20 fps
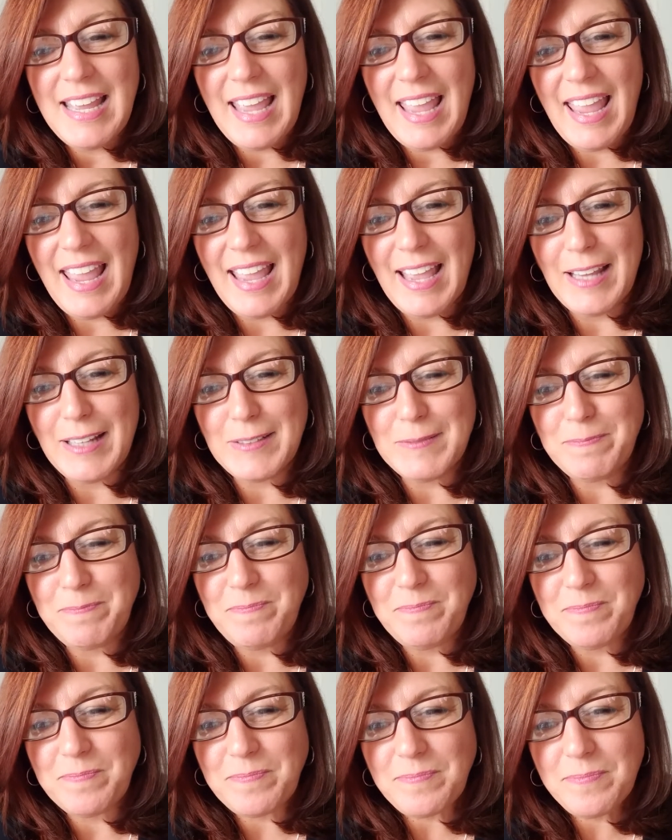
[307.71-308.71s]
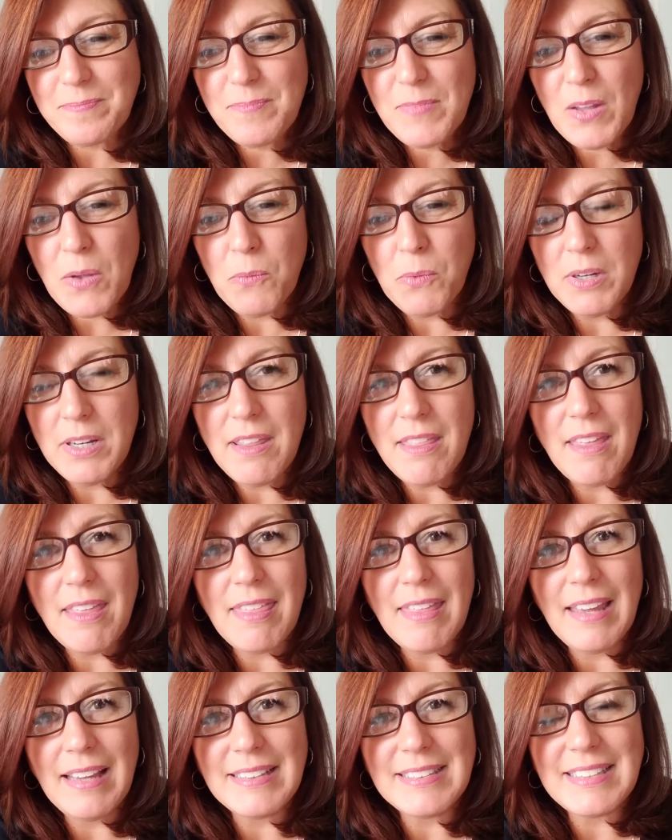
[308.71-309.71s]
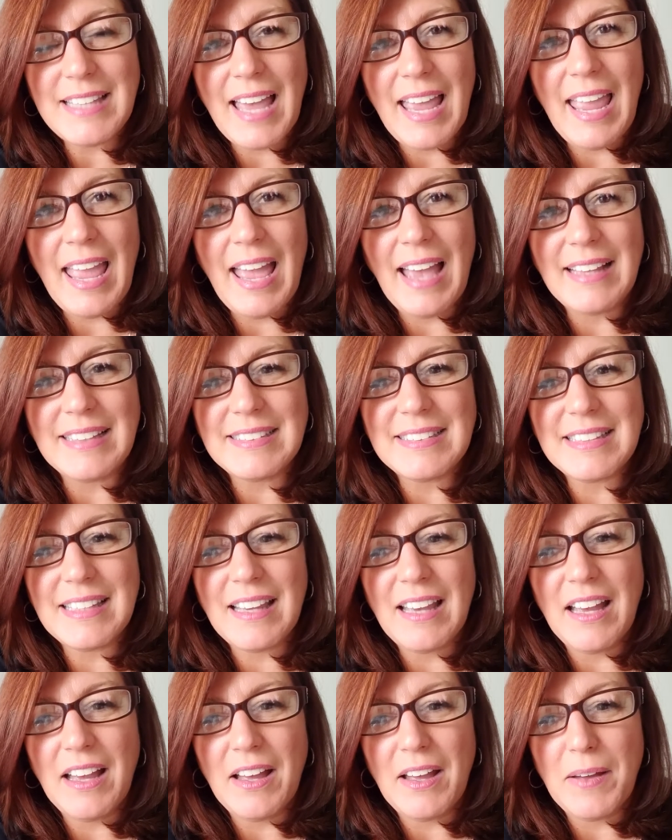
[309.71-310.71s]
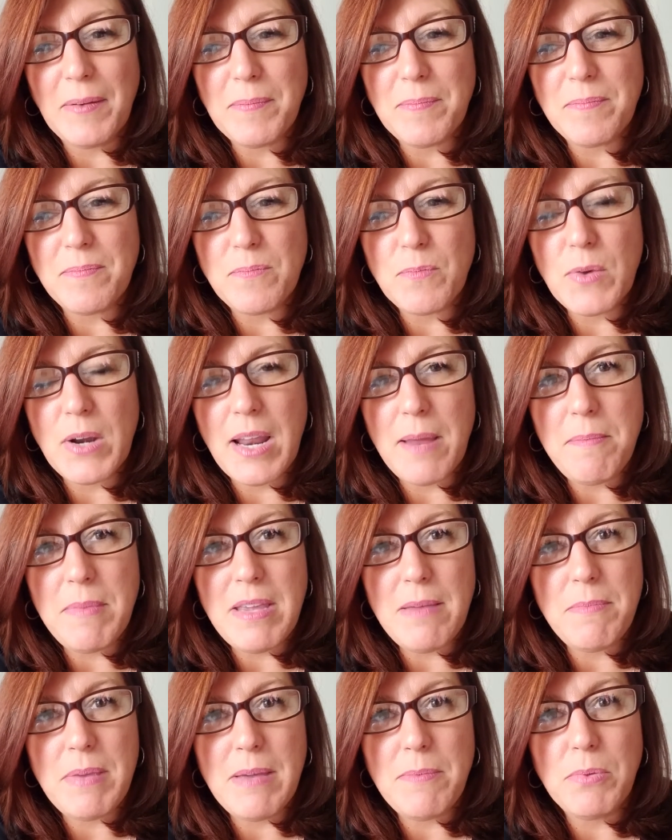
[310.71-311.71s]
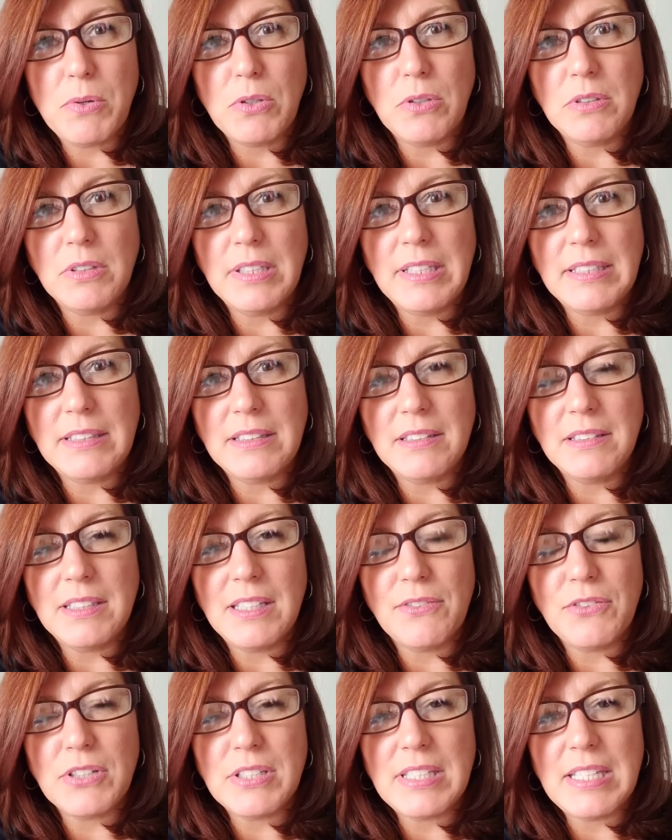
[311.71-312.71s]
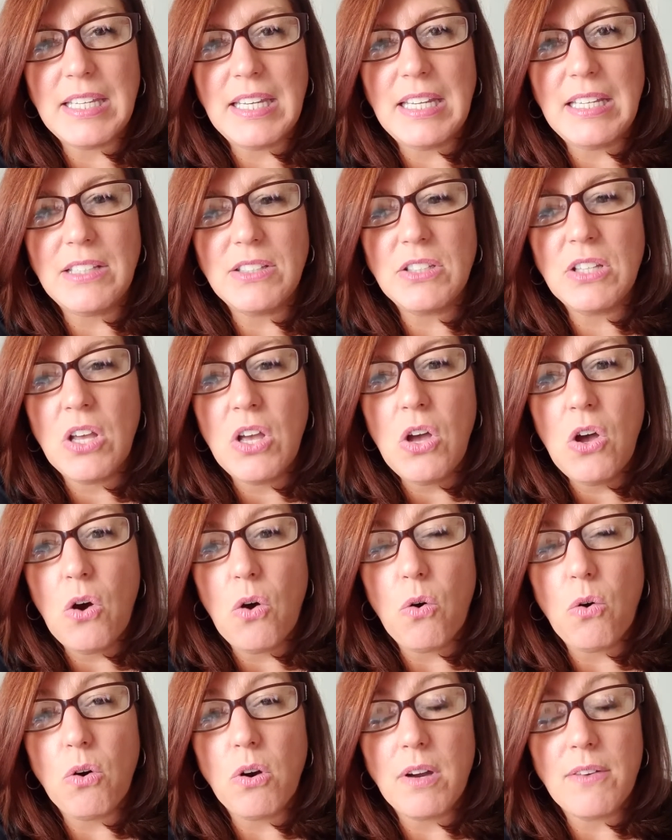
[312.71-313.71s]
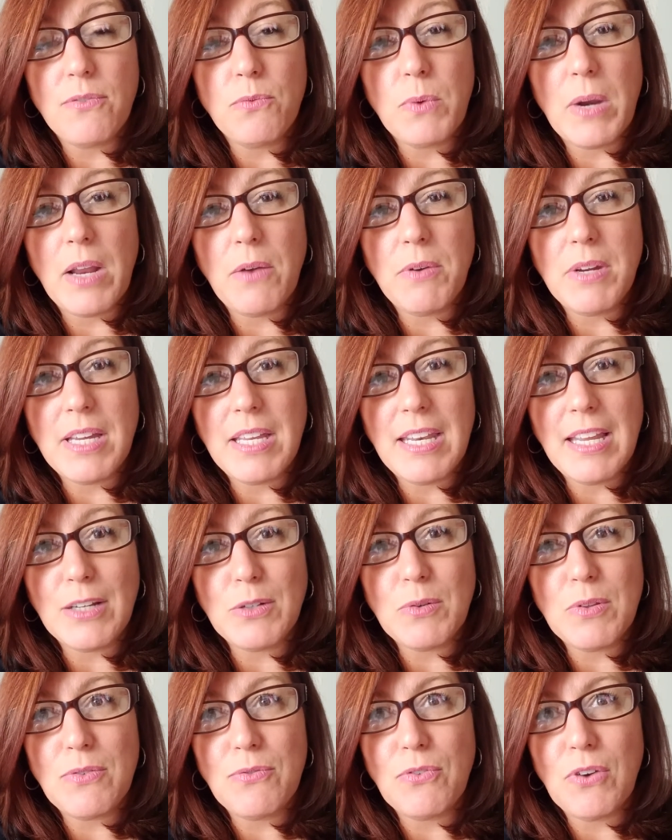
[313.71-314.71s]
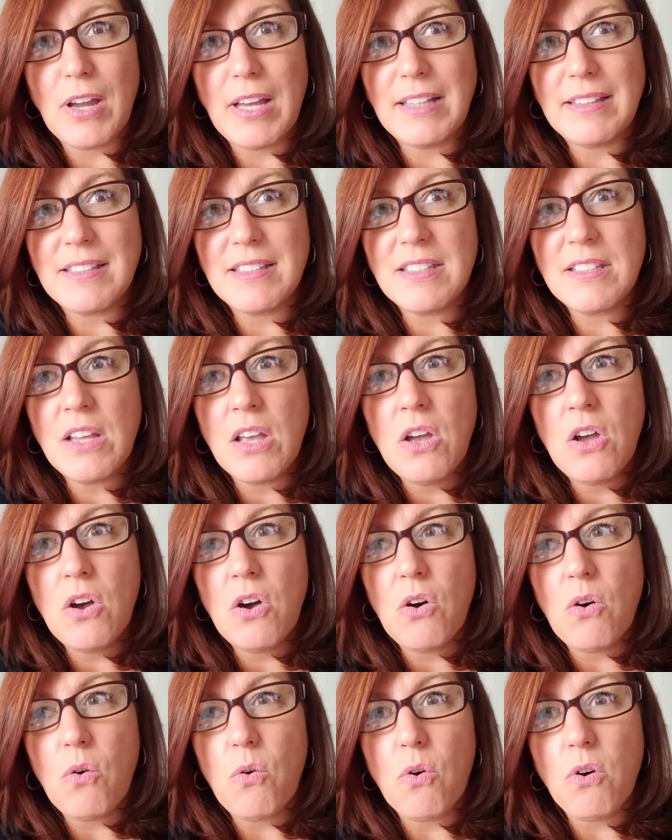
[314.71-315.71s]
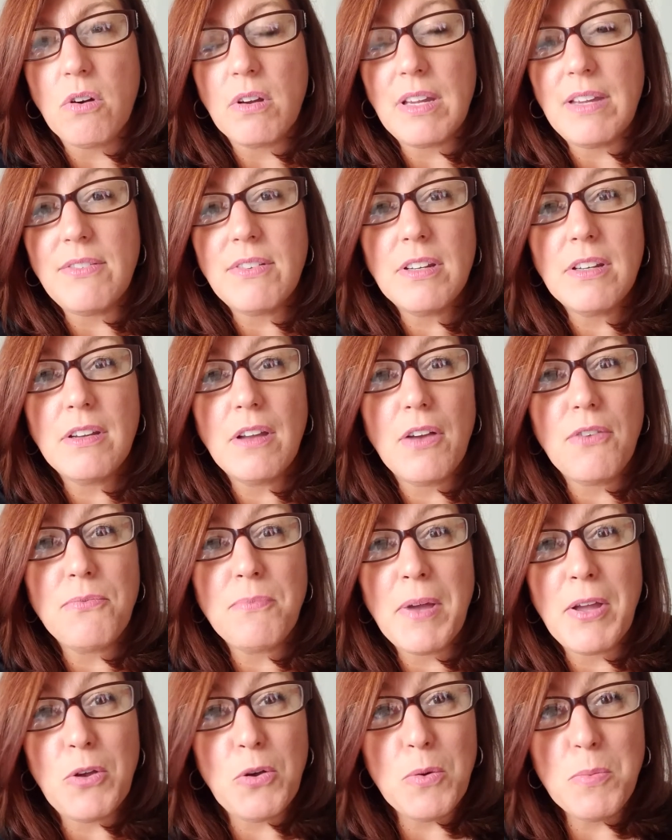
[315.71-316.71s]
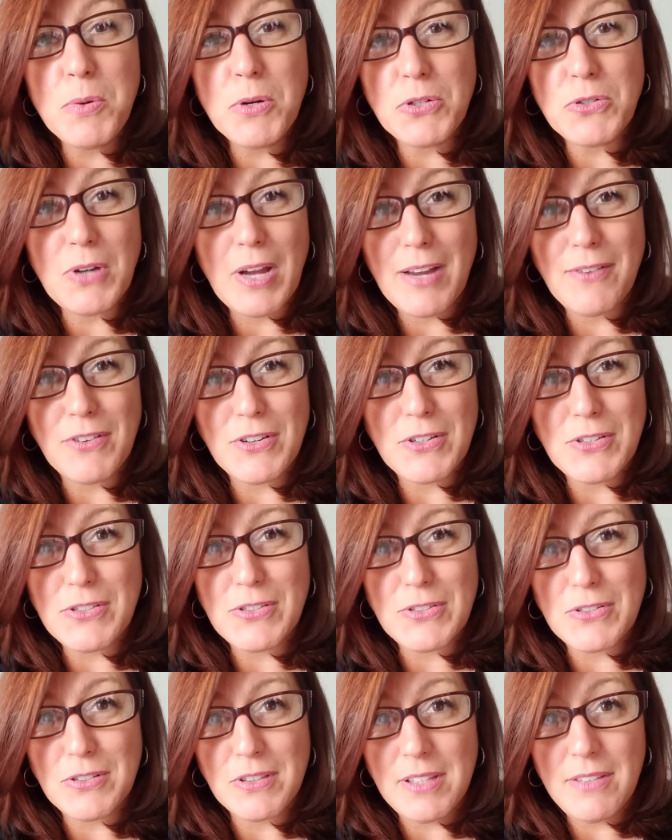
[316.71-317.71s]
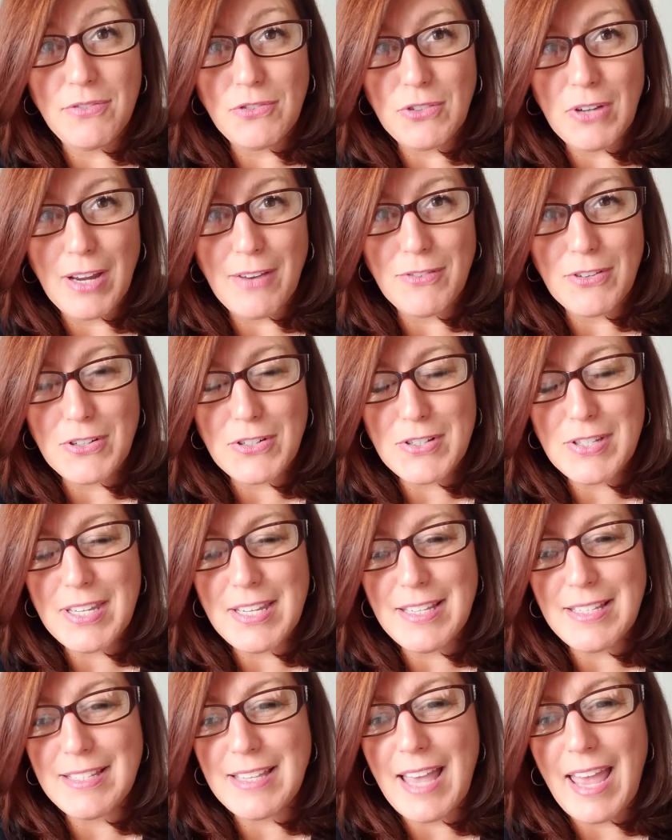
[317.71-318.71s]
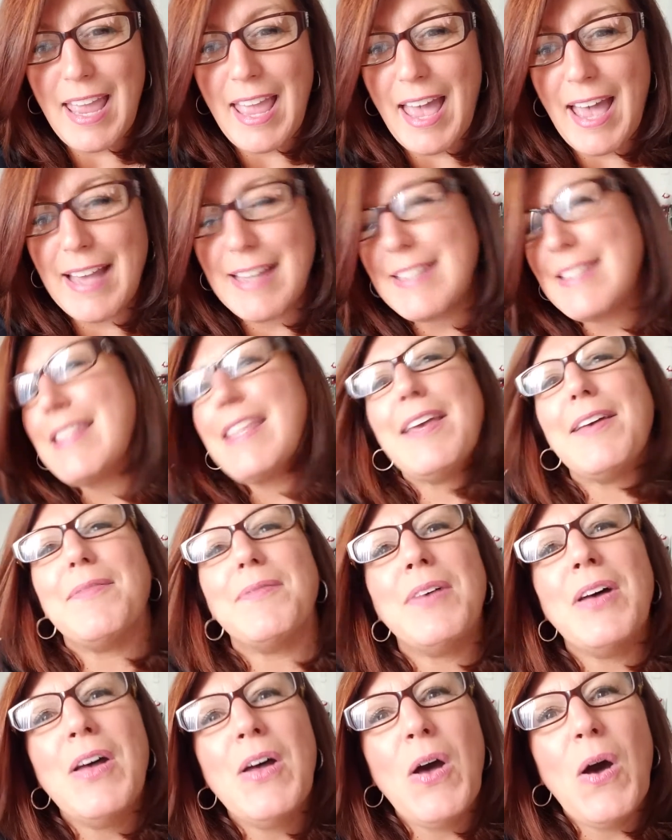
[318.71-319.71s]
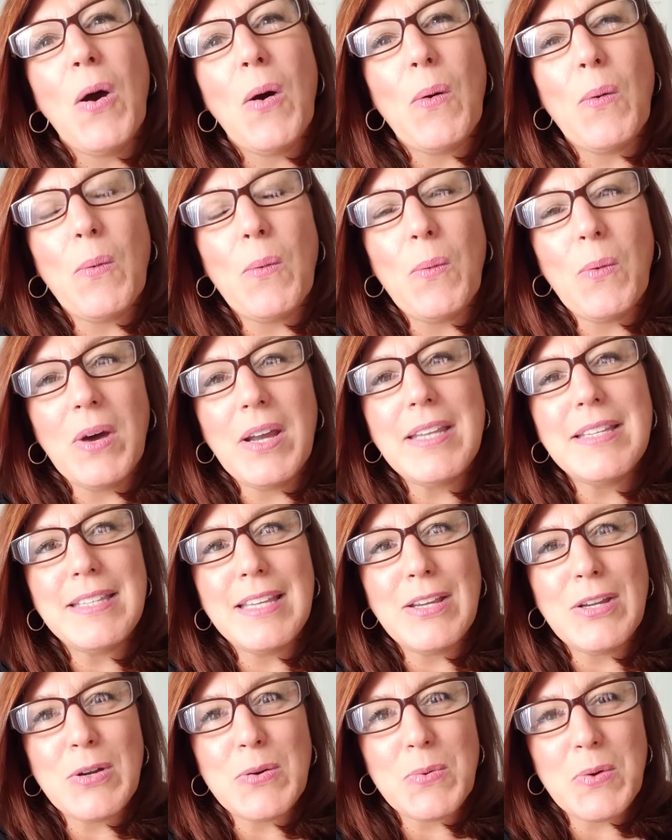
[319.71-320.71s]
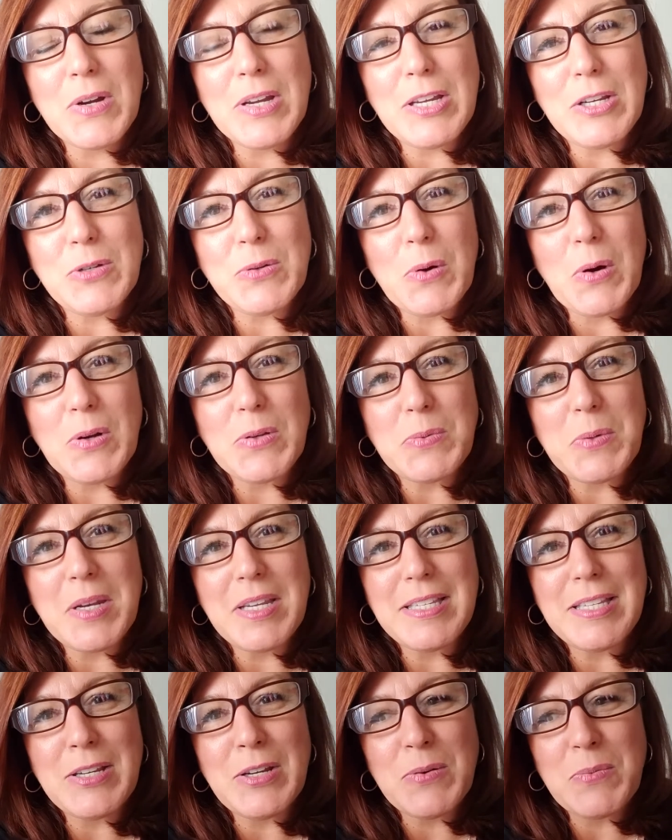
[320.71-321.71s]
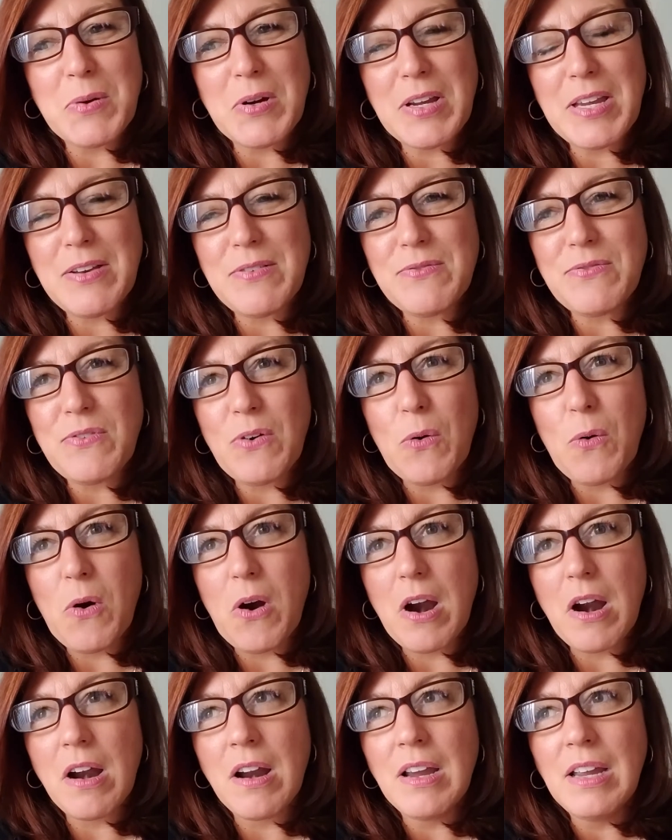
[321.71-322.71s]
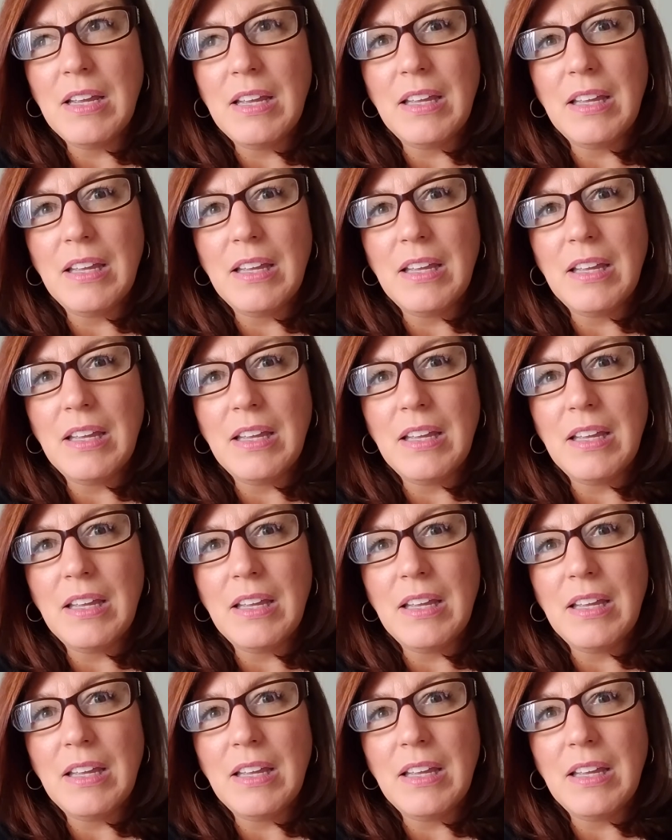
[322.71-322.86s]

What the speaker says: And one of the things I ask when I meet people in different cities, or when I reconnect with friends, or even of my Uber drivers or Lyft drivers, is I ask them, what is it you're working towards? What is it you're working for?